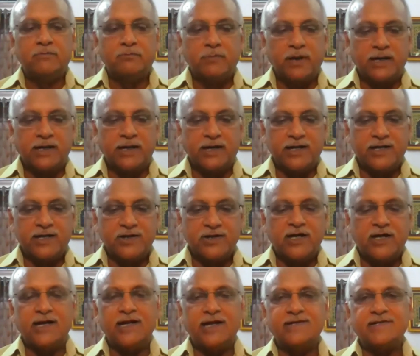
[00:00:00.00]
but it is
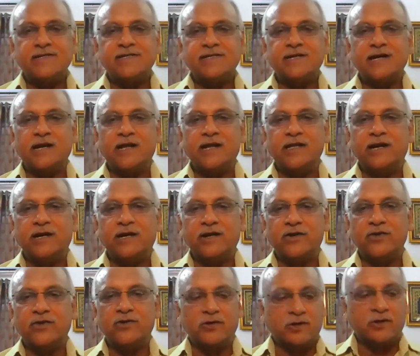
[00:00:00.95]
not necessarily that,
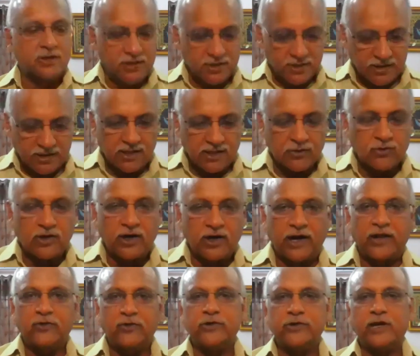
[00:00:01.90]
kal ko
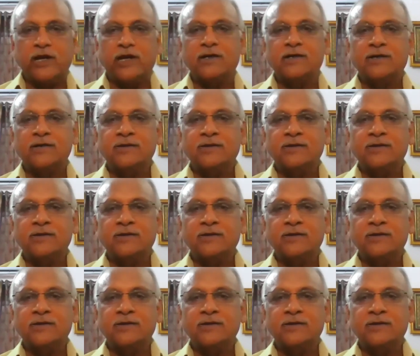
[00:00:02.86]
ladai ho jayega.